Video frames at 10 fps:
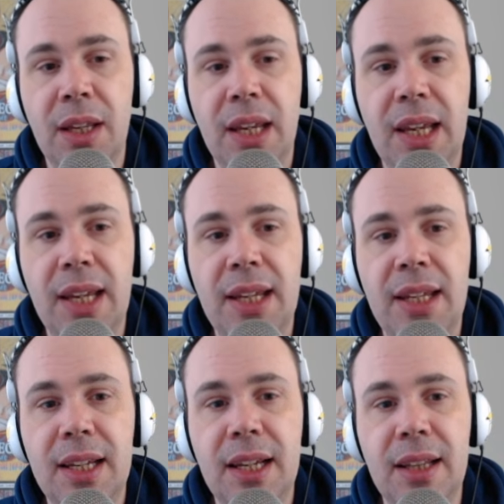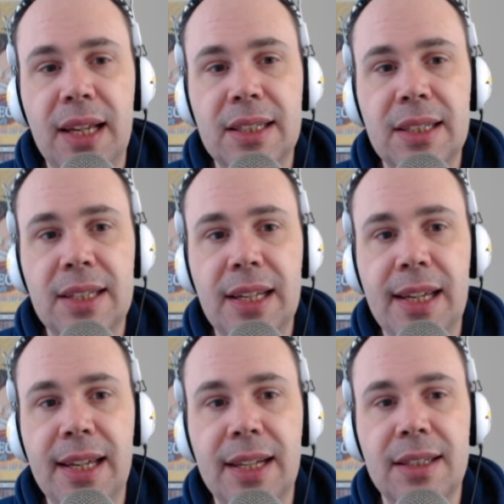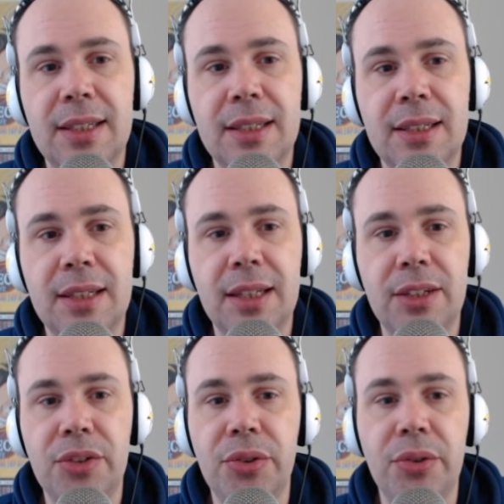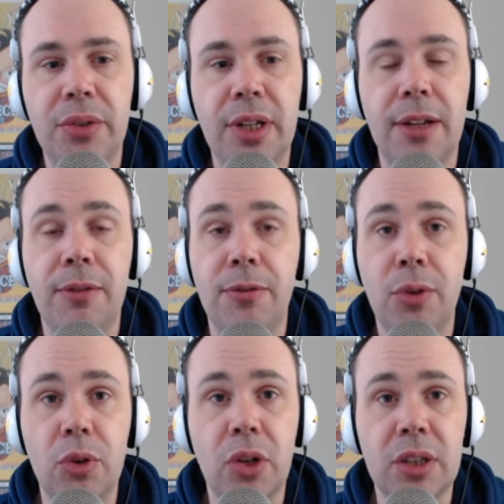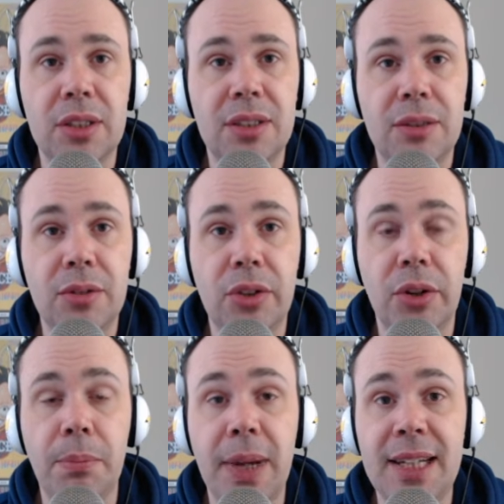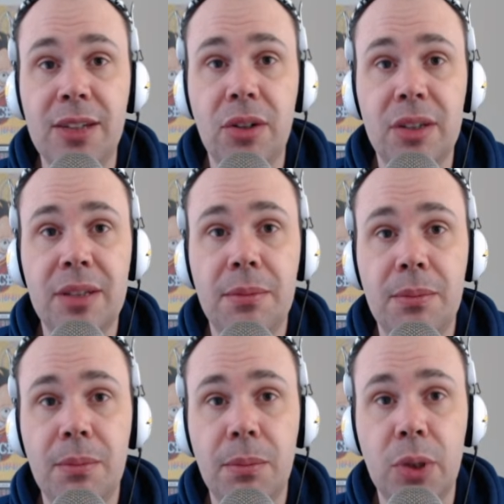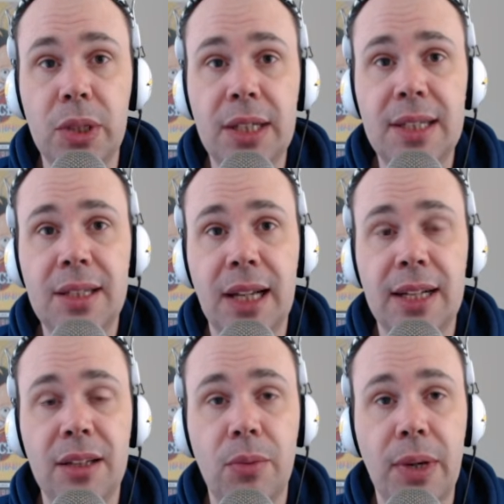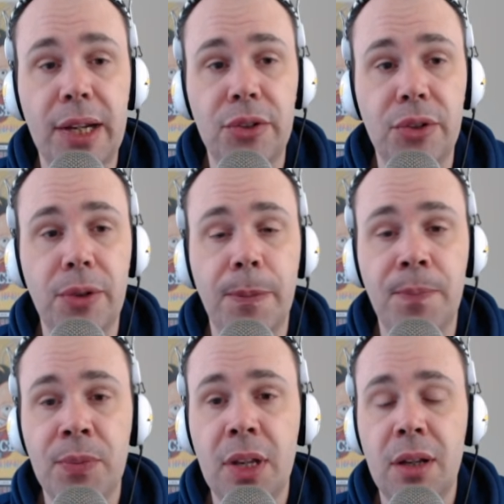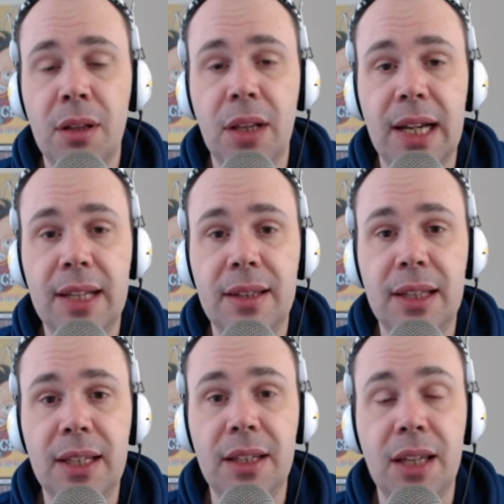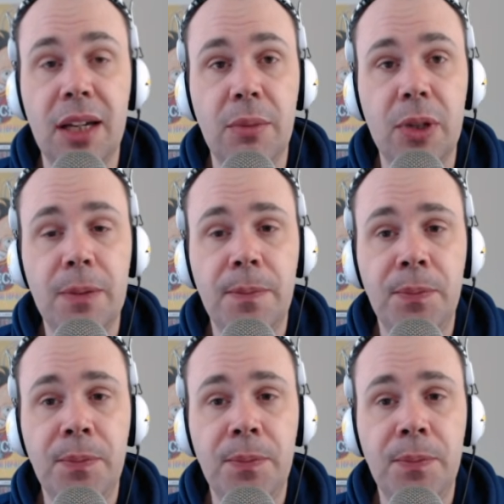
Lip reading: he allows us to hit into 4 cost, base cost bodies like the Reiju, like the Kinemon.